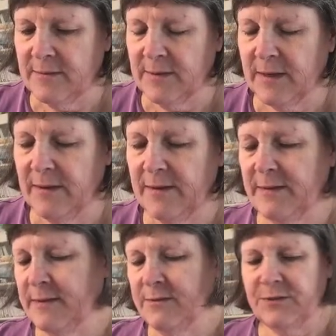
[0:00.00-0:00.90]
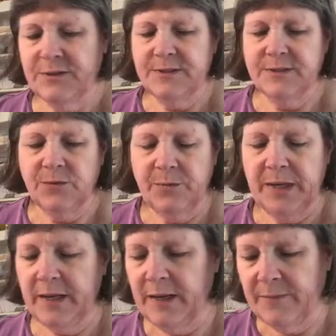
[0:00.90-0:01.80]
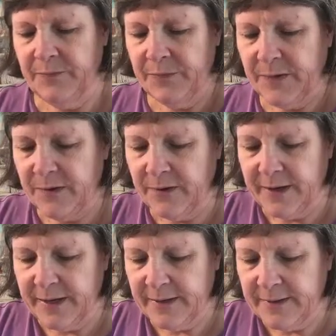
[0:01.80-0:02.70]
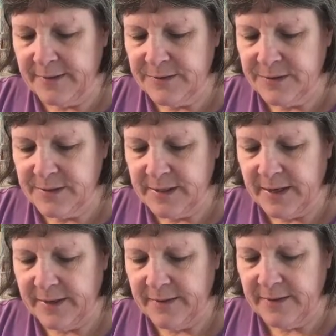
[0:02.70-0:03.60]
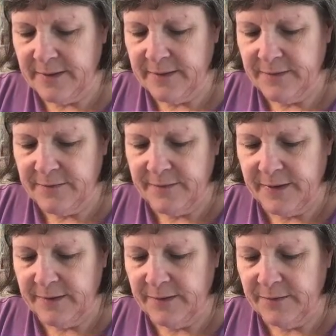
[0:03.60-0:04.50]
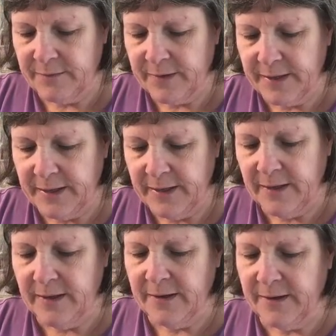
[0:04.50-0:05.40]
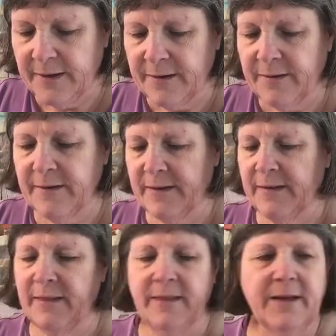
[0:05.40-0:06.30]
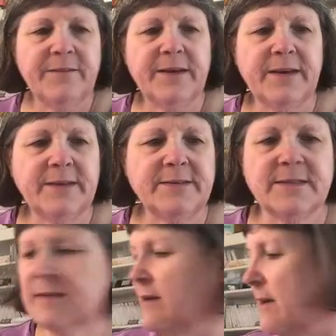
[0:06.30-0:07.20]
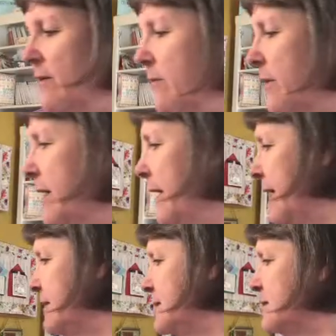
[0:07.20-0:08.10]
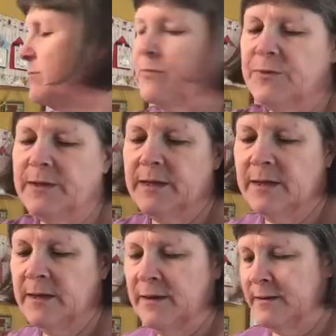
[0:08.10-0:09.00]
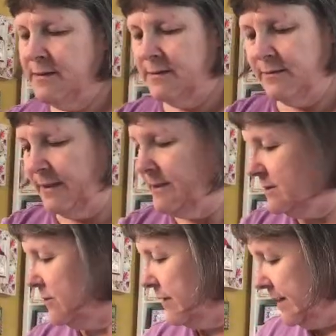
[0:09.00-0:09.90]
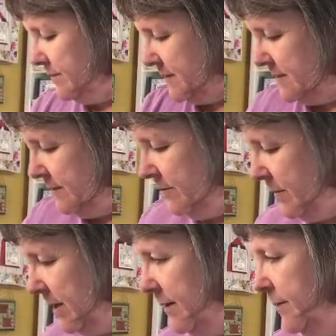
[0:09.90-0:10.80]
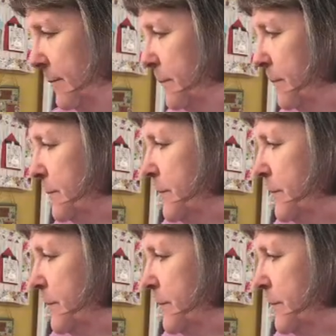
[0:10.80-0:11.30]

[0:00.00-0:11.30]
because there's just so many. All right, let's just add this fella right here. I love it. We're gonna add some bling, so let's grab some